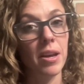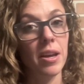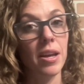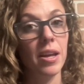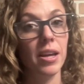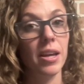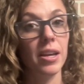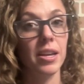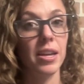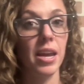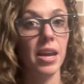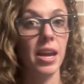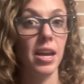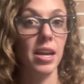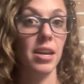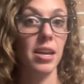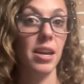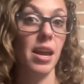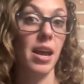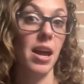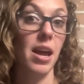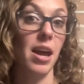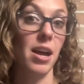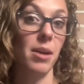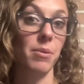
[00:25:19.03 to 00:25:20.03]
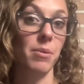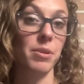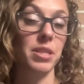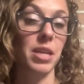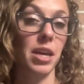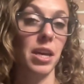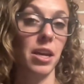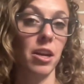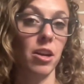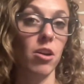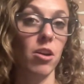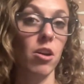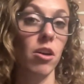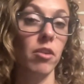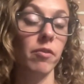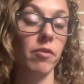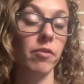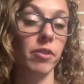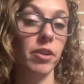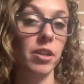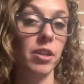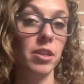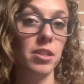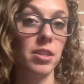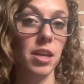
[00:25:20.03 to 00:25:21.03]
Again, I was at a
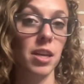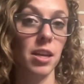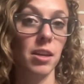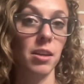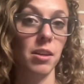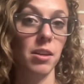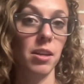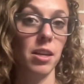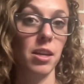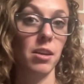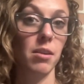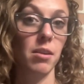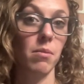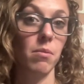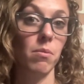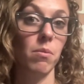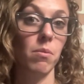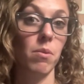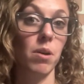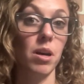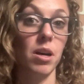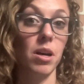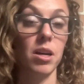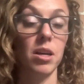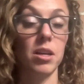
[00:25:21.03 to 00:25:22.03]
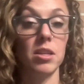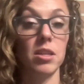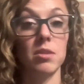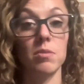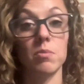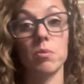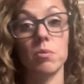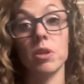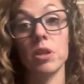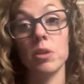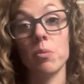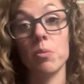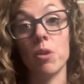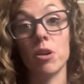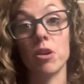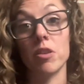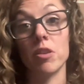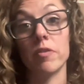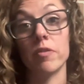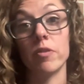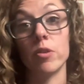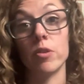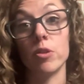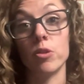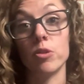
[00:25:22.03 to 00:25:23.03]
conference and it was really
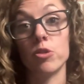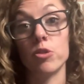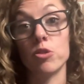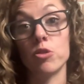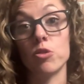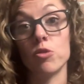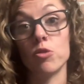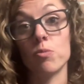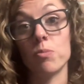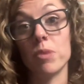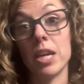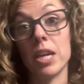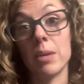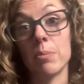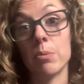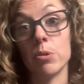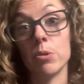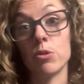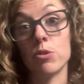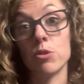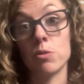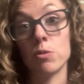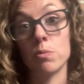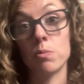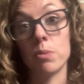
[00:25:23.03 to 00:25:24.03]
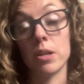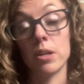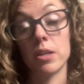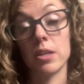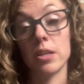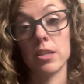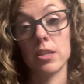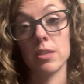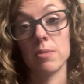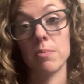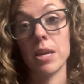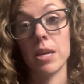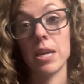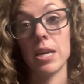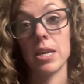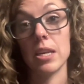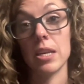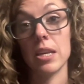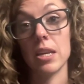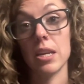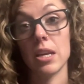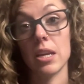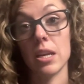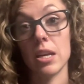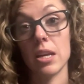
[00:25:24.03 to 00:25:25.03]
wonderful to be able to participate
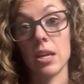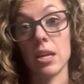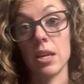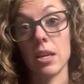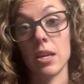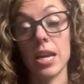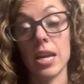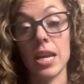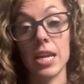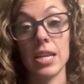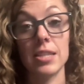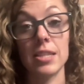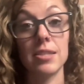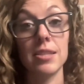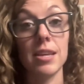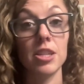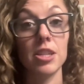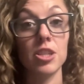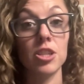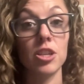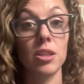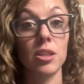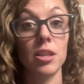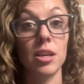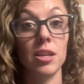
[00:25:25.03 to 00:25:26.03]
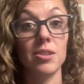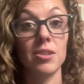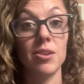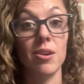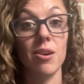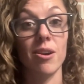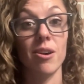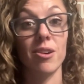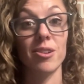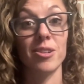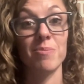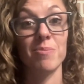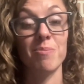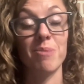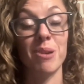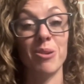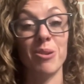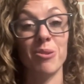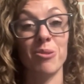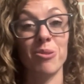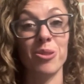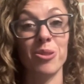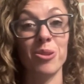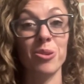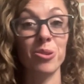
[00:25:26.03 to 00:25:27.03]
in a session that talked
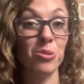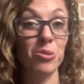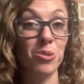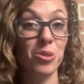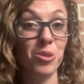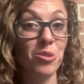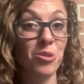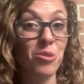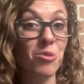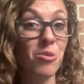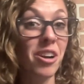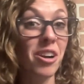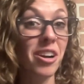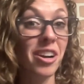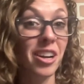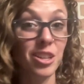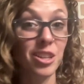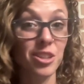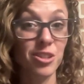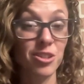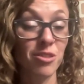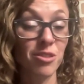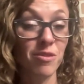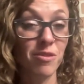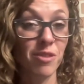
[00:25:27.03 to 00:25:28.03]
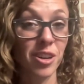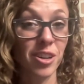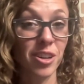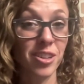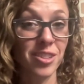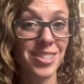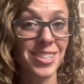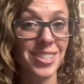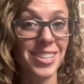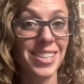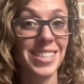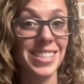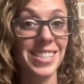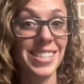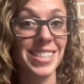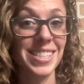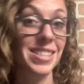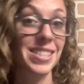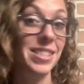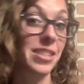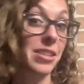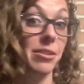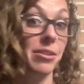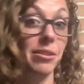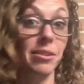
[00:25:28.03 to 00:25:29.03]
about those who are introverts can
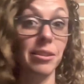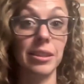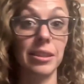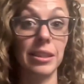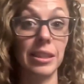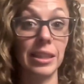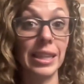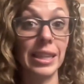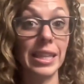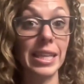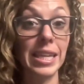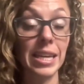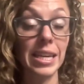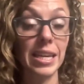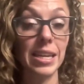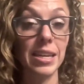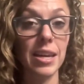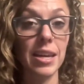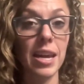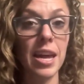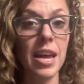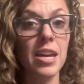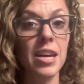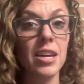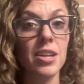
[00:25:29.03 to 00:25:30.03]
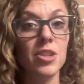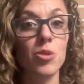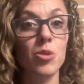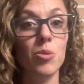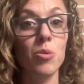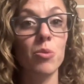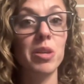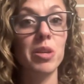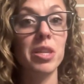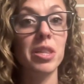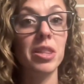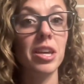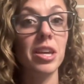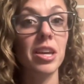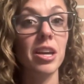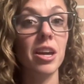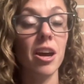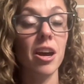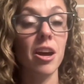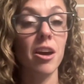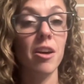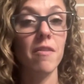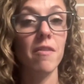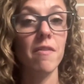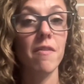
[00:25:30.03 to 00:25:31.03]
still lead. So when we think
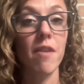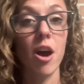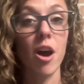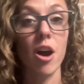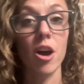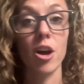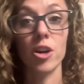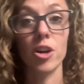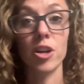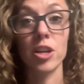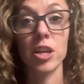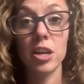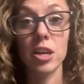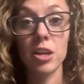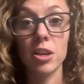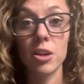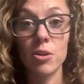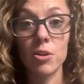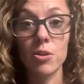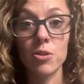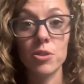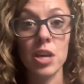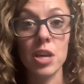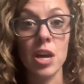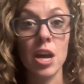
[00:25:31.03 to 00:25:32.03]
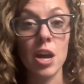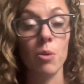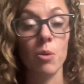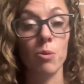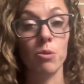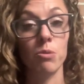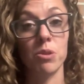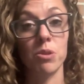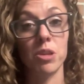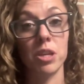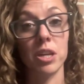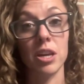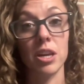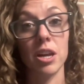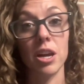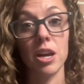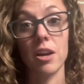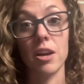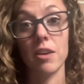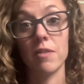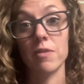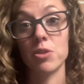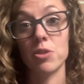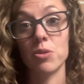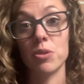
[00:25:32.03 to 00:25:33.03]
of our kiddos, when we think
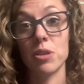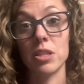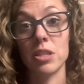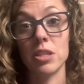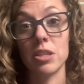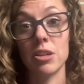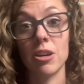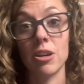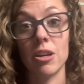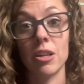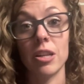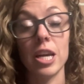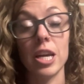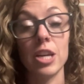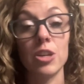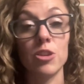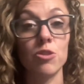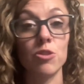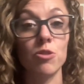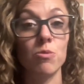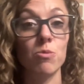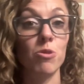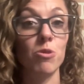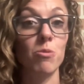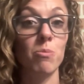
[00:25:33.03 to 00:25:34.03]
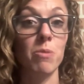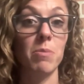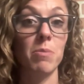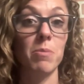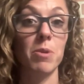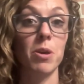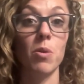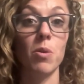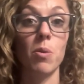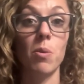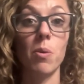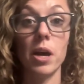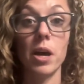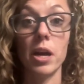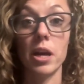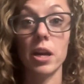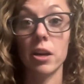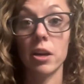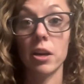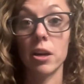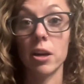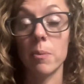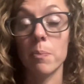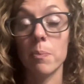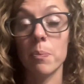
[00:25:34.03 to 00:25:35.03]
of students in our classroom who may be
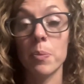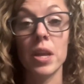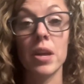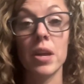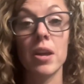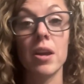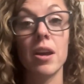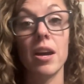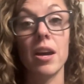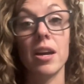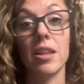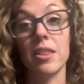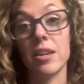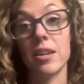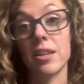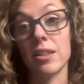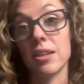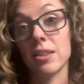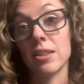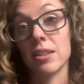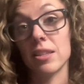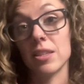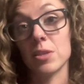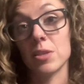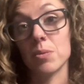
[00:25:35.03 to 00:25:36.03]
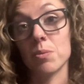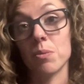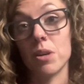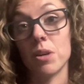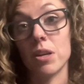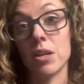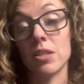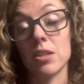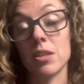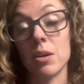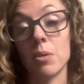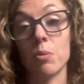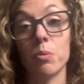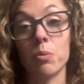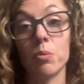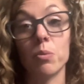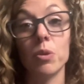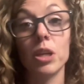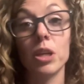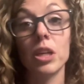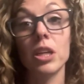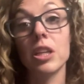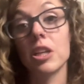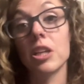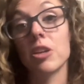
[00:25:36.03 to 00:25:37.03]
quieter, I think that this was a
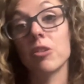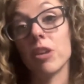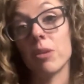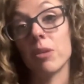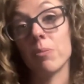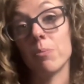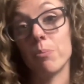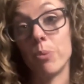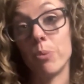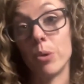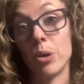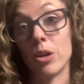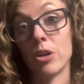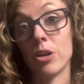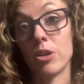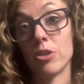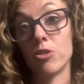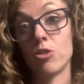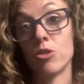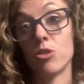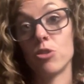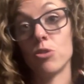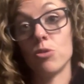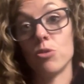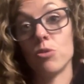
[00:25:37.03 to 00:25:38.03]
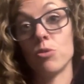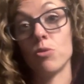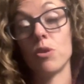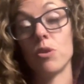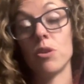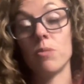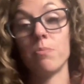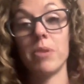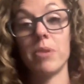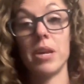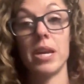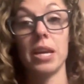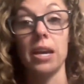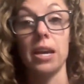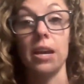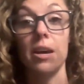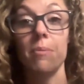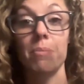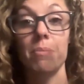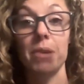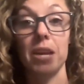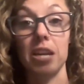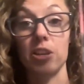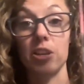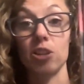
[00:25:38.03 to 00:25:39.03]
really great book to pick up
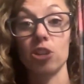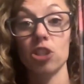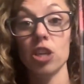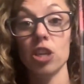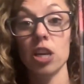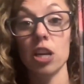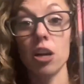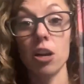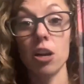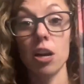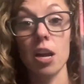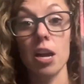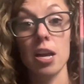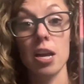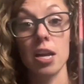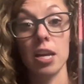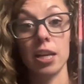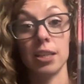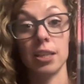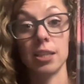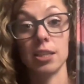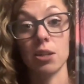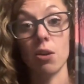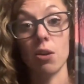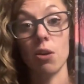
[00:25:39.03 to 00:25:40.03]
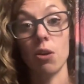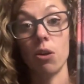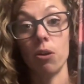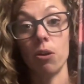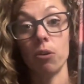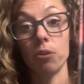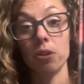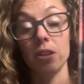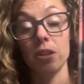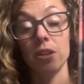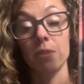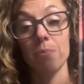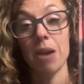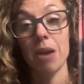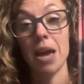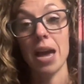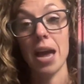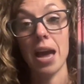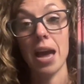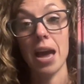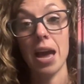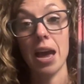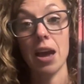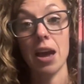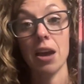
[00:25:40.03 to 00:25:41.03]
and share. It's called The
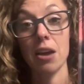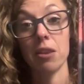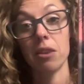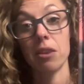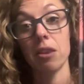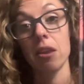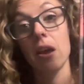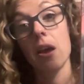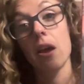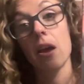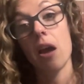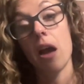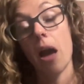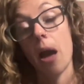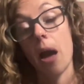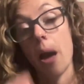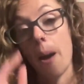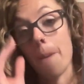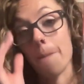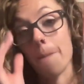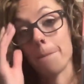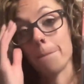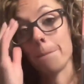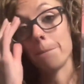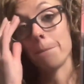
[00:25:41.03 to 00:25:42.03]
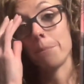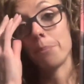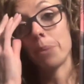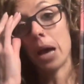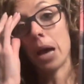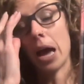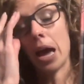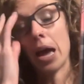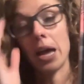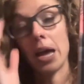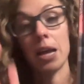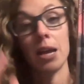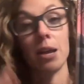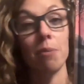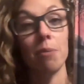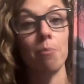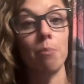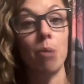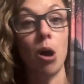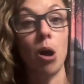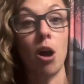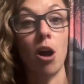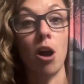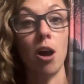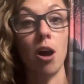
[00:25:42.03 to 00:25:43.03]
Path by
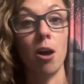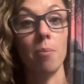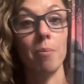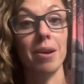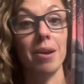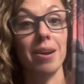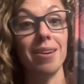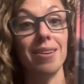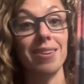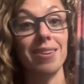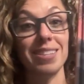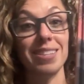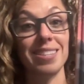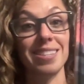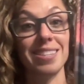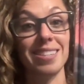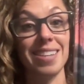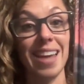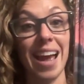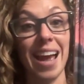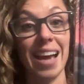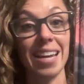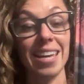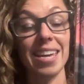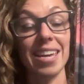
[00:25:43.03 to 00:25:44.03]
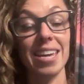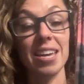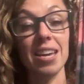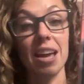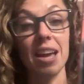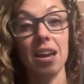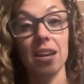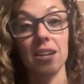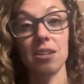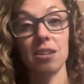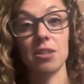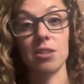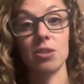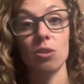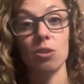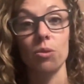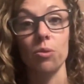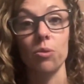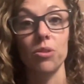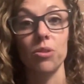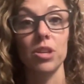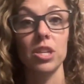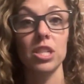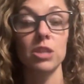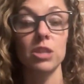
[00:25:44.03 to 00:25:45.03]
Bob Stacky. And so
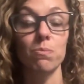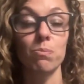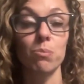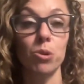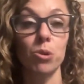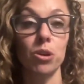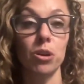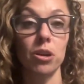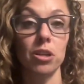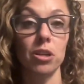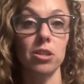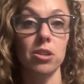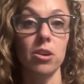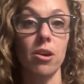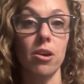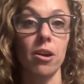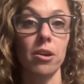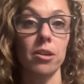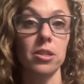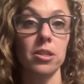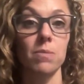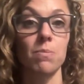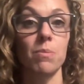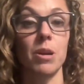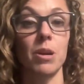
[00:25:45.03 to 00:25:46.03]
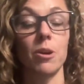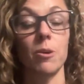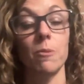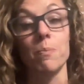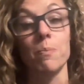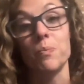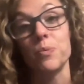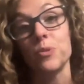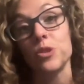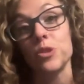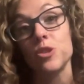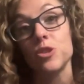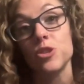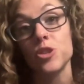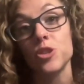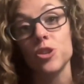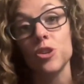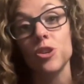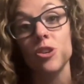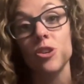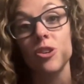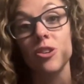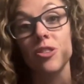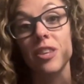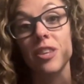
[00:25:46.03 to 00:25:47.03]
this book talks about,
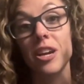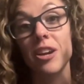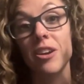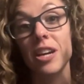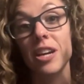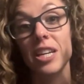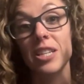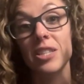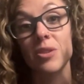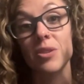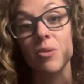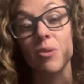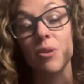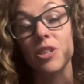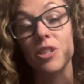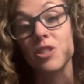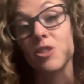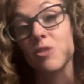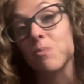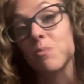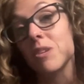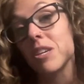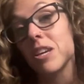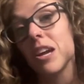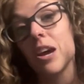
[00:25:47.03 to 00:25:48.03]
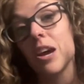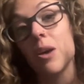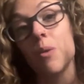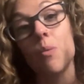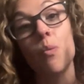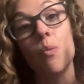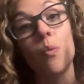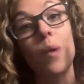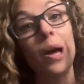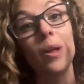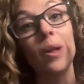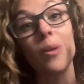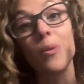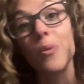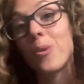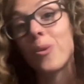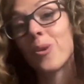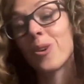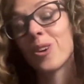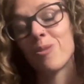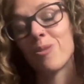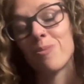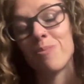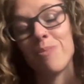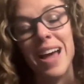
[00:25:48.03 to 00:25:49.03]
sure, there is going to be a
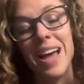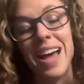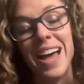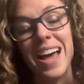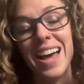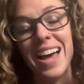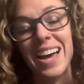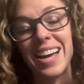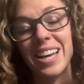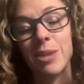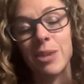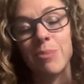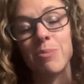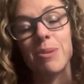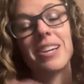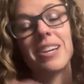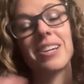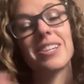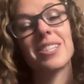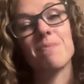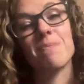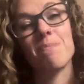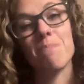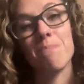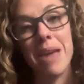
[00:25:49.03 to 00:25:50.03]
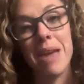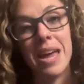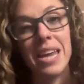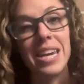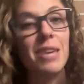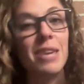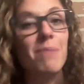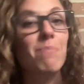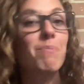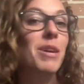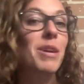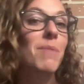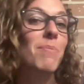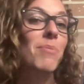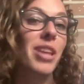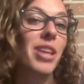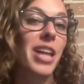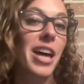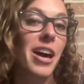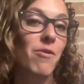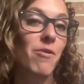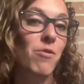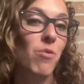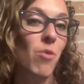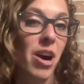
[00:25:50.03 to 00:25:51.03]
well-worn path because many people
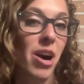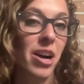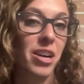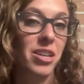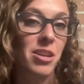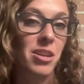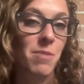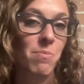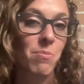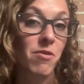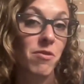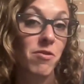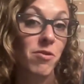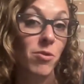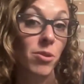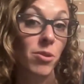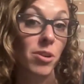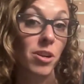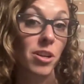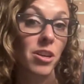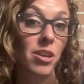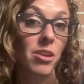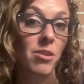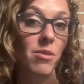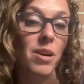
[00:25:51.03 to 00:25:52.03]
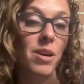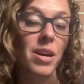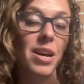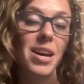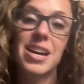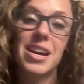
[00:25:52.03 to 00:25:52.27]
have walked it before you.